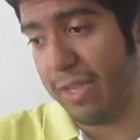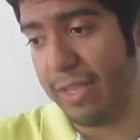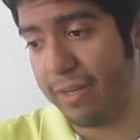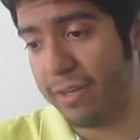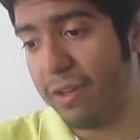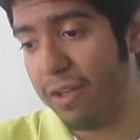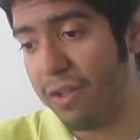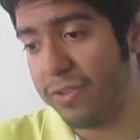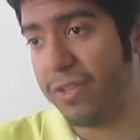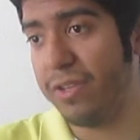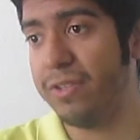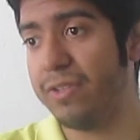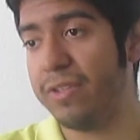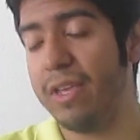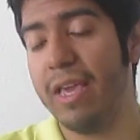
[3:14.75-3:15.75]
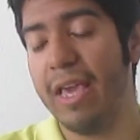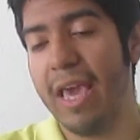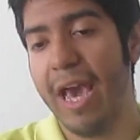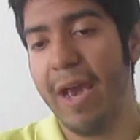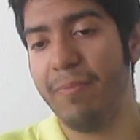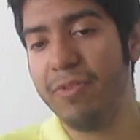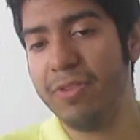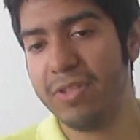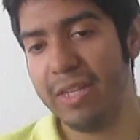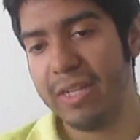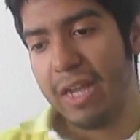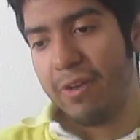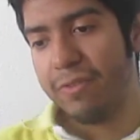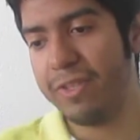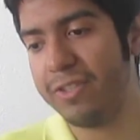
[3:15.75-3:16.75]
acknowledges after seeing
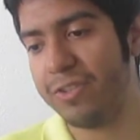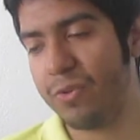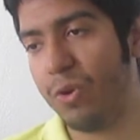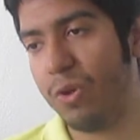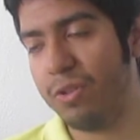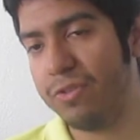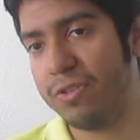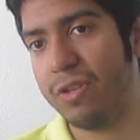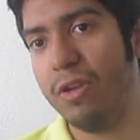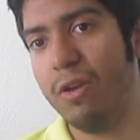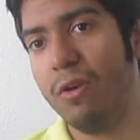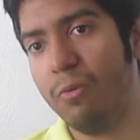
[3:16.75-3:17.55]
how these girls